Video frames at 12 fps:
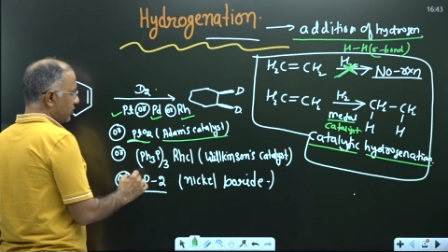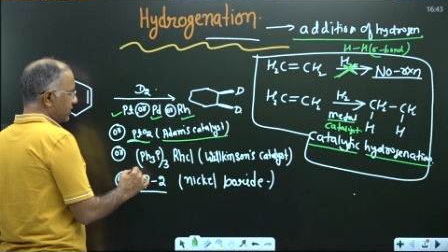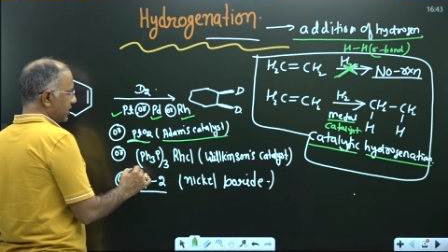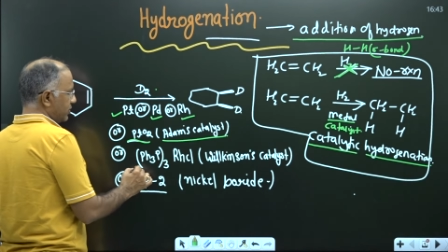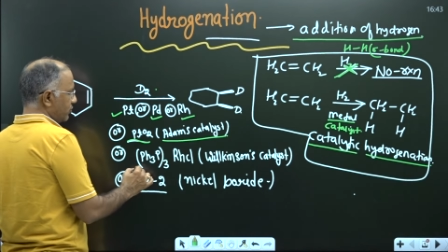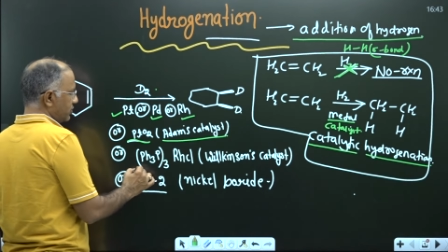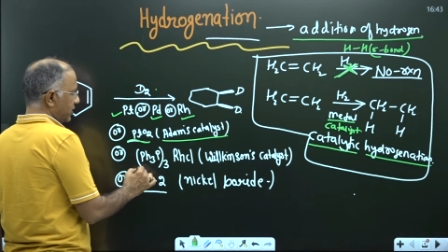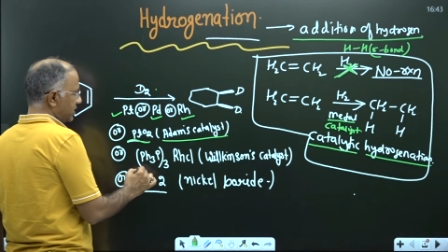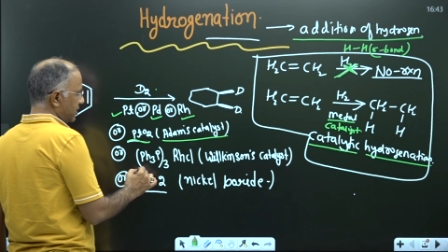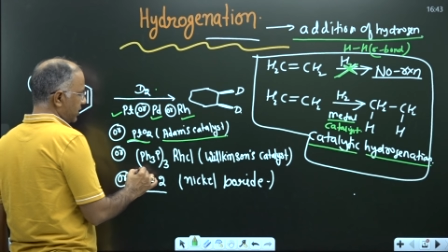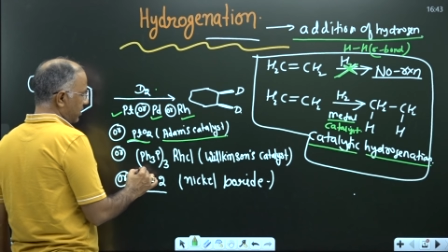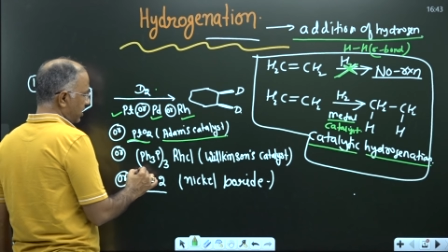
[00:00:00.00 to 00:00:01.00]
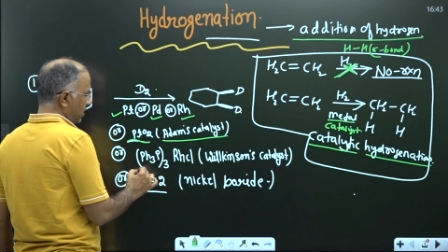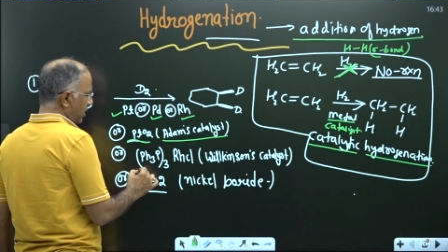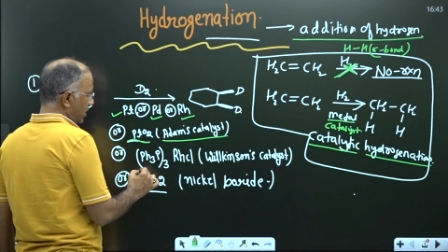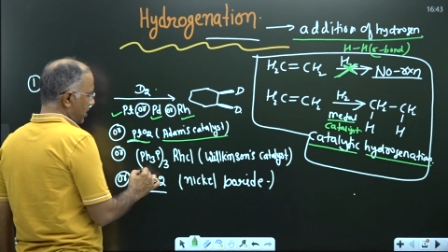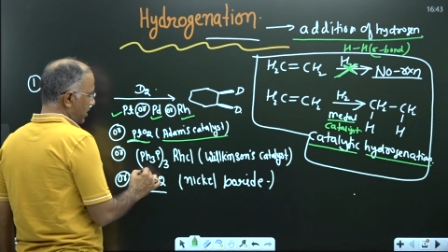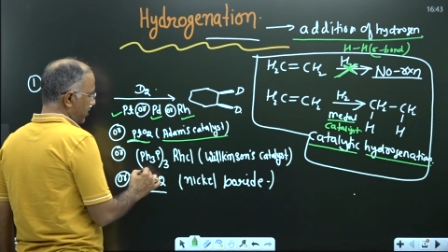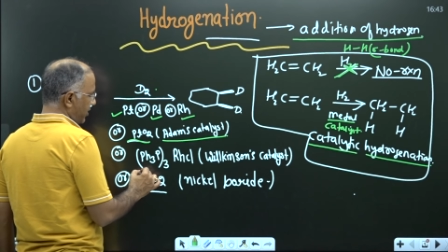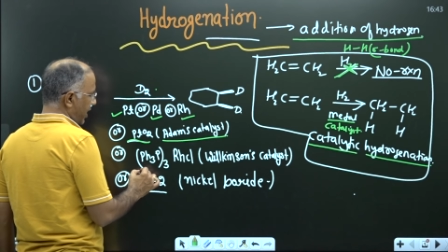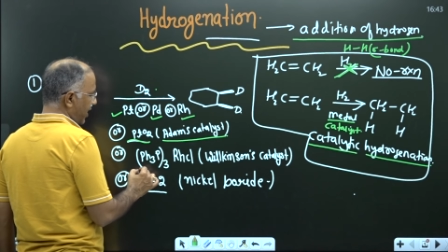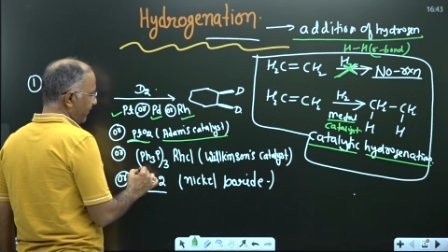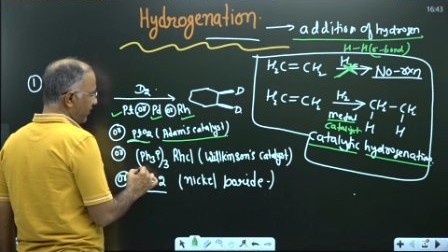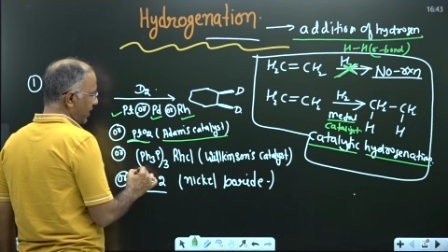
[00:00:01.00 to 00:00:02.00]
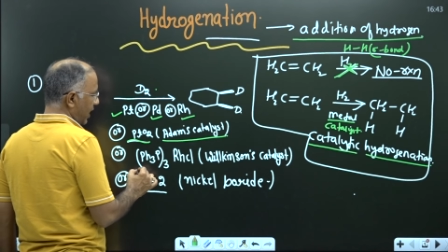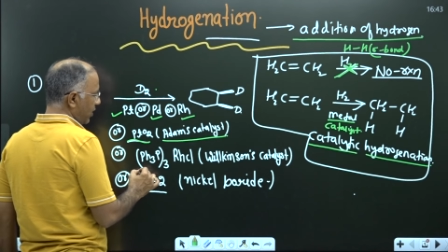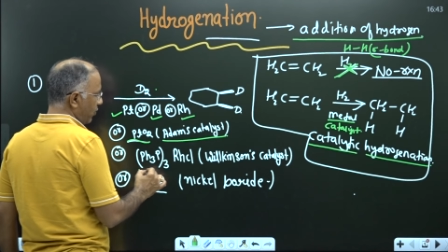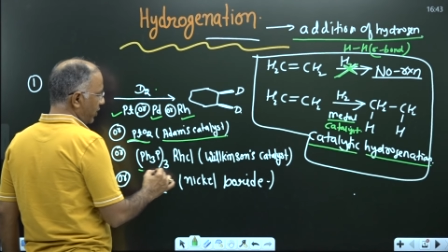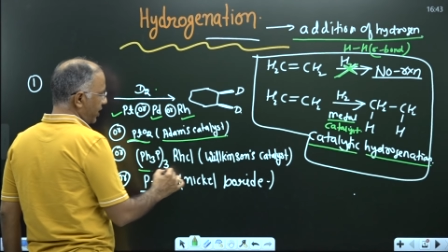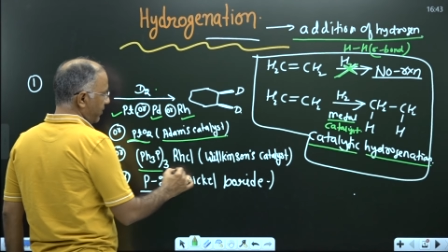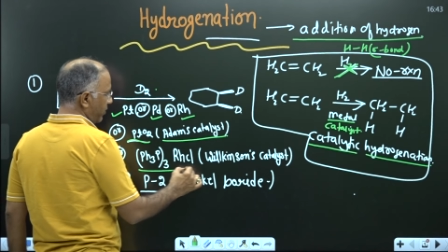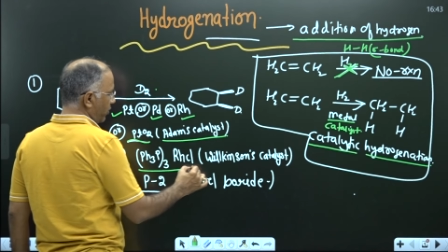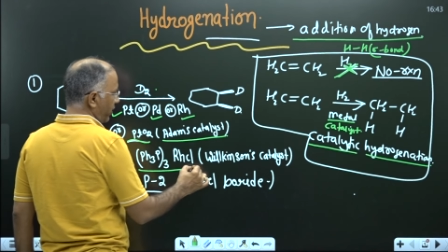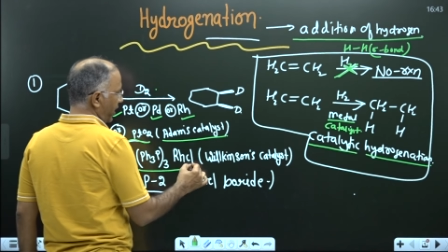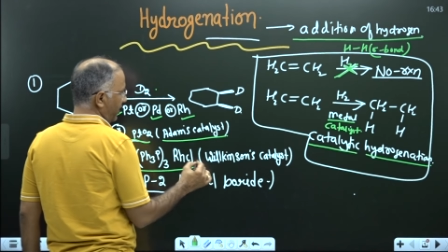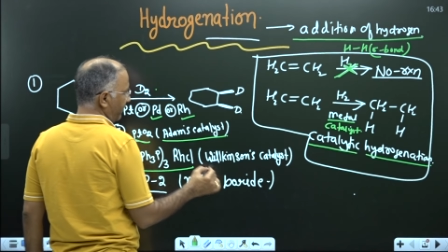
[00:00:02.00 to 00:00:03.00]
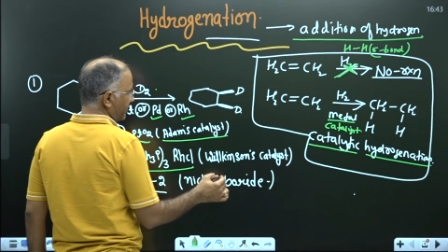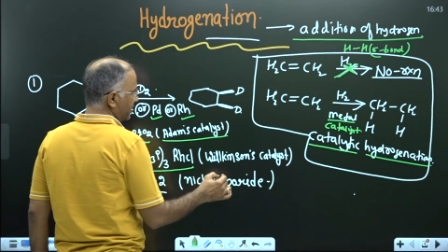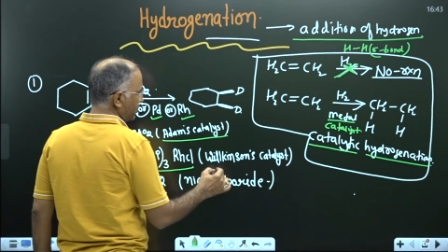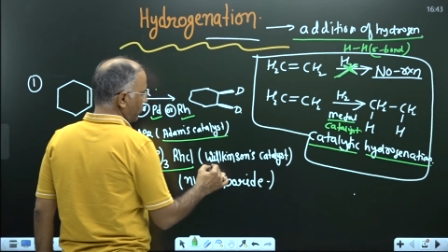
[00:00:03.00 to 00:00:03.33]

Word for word: sources uses triphenyl rhodium chloride, which is